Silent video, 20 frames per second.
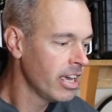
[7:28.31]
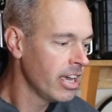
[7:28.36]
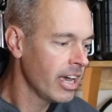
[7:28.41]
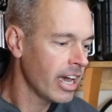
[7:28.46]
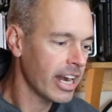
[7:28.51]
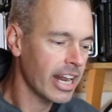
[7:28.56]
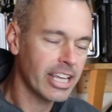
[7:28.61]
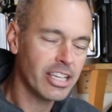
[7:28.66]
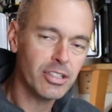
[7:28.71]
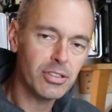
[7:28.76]

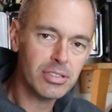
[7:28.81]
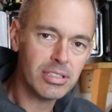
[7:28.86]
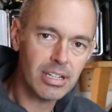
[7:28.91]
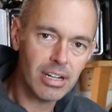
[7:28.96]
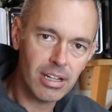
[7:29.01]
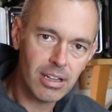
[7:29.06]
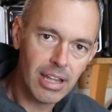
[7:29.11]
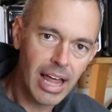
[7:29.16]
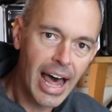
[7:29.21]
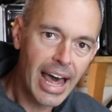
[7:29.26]
And I used it
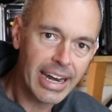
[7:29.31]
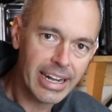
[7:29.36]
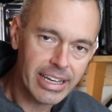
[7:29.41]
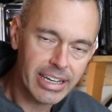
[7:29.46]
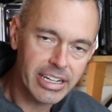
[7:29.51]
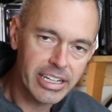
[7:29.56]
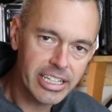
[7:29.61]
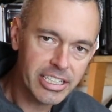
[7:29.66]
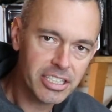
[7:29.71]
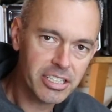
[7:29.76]
a lot
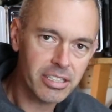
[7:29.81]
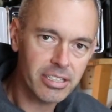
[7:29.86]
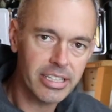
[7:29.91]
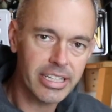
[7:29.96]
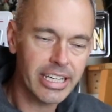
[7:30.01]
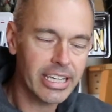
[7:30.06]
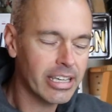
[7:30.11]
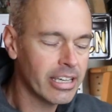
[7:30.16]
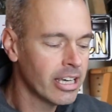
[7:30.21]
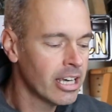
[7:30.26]

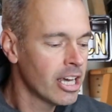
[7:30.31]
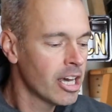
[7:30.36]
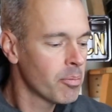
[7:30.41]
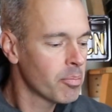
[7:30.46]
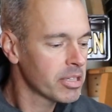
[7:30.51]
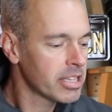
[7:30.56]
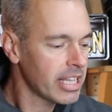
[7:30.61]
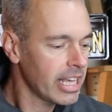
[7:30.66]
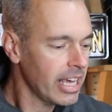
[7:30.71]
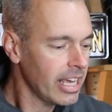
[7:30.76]
initially,
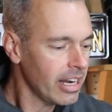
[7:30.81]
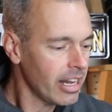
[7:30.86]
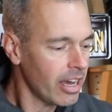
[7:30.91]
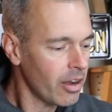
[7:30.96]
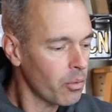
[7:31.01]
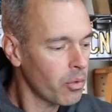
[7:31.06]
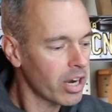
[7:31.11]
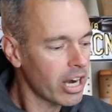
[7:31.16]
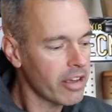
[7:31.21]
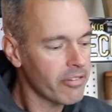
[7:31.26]
but then
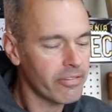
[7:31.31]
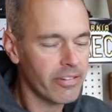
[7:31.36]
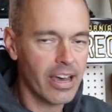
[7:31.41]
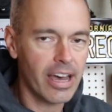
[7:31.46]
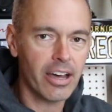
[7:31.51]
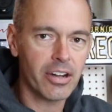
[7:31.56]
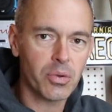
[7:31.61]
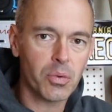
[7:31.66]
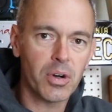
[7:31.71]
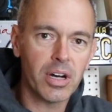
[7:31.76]
what I
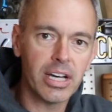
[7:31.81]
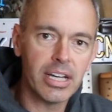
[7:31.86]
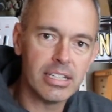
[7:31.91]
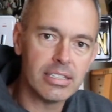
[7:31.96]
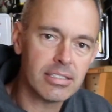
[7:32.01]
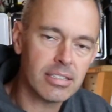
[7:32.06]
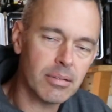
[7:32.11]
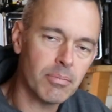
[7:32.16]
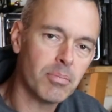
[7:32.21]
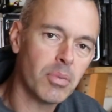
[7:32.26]
found
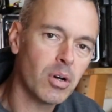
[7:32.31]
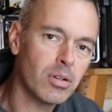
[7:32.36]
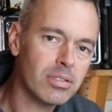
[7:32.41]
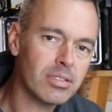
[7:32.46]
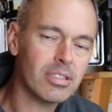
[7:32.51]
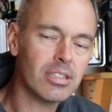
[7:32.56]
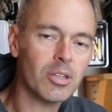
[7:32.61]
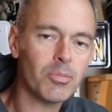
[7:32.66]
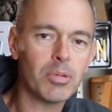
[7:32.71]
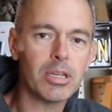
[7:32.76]
was
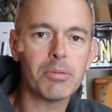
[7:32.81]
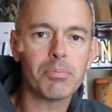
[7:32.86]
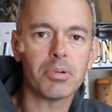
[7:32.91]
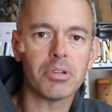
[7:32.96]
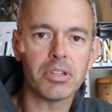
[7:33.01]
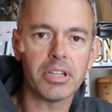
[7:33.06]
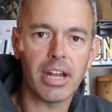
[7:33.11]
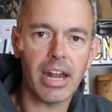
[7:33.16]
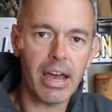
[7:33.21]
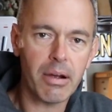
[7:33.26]
most of the
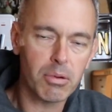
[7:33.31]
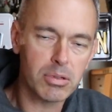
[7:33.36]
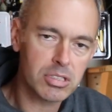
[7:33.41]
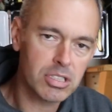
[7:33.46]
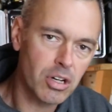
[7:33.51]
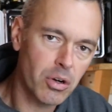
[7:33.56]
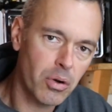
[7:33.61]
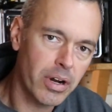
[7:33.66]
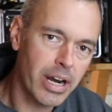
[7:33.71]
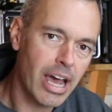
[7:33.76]
people that I was
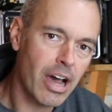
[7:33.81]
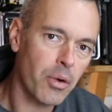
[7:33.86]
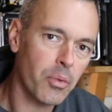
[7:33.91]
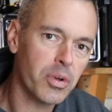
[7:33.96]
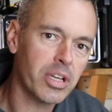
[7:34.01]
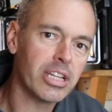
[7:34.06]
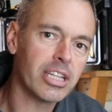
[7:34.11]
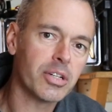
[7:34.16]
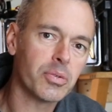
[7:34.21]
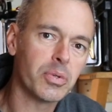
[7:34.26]
going out
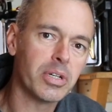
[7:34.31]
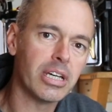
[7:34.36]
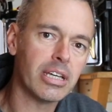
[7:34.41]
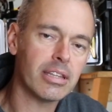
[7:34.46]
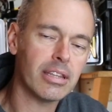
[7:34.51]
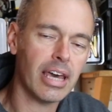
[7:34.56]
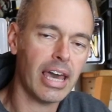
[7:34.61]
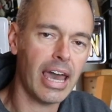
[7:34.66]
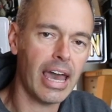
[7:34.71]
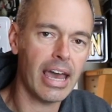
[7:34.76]
wheeling
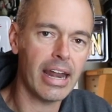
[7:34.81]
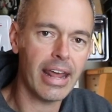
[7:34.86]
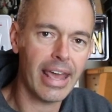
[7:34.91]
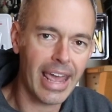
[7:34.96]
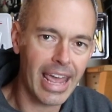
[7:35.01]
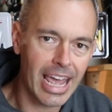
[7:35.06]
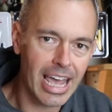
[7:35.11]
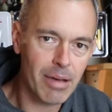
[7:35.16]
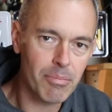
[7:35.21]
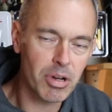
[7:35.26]
with had
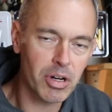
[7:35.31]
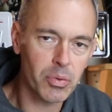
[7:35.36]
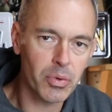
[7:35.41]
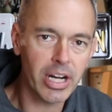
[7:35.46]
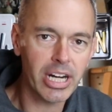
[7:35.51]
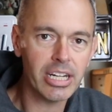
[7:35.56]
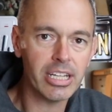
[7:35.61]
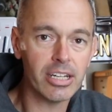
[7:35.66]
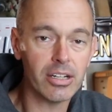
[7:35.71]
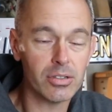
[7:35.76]
ham
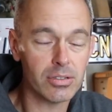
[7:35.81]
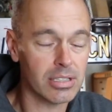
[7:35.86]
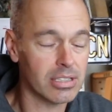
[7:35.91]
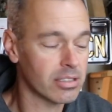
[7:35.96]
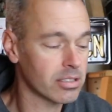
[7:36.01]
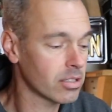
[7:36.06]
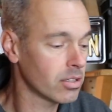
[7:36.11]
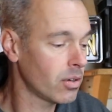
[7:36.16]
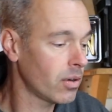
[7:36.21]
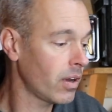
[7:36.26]
radios.
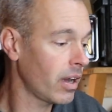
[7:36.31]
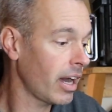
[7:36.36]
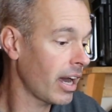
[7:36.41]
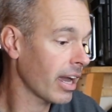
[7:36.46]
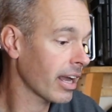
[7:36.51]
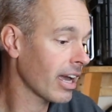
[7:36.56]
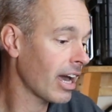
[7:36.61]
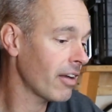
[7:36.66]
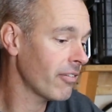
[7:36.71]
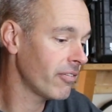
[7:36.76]
And so
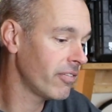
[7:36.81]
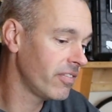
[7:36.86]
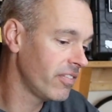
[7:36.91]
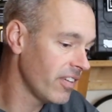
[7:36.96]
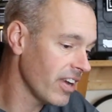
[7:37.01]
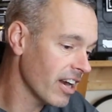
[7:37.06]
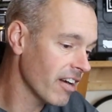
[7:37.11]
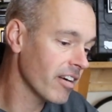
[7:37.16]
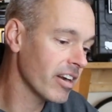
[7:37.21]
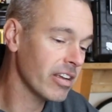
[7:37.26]
I got
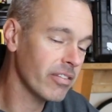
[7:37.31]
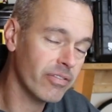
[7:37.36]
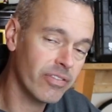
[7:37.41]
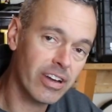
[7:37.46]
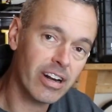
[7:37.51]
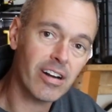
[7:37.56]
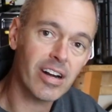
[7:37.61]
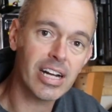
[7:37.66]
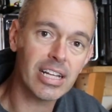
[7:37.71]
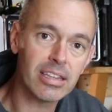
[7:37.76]
very,
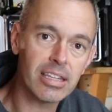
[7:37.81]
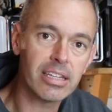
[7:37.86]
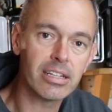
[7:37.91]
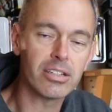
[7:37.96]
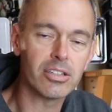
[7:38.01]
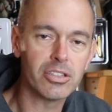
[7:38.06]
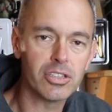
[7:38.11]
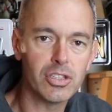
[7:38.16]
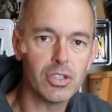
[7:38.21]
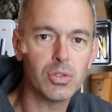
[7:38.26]
very
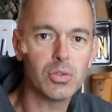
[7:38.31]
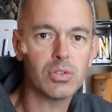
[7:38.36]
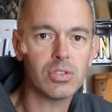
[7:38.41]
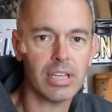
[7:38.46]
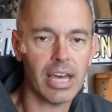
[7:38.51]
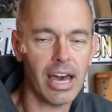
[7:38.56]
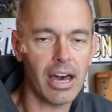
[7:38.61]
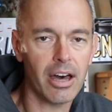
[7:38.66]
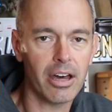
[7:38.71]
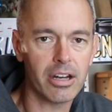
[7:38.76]
little use
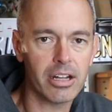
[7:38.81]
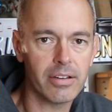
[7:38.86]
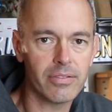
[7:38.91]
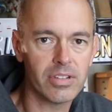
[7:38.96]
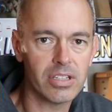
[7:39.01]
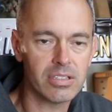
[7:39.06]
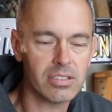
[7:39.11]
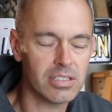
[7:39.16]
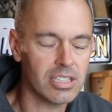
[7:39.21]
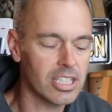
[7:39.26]
out of
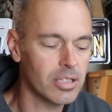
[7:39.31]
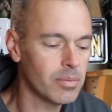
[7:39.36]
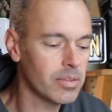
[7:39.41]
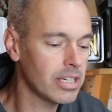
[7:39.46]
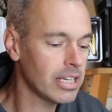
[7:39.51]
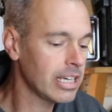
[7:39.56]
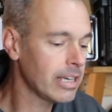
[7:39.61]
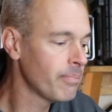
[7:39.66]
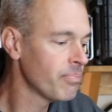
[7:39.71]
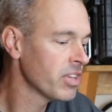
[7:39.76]
the
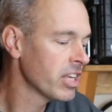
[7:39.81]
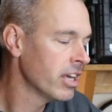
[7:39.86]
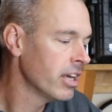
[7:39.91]
CB.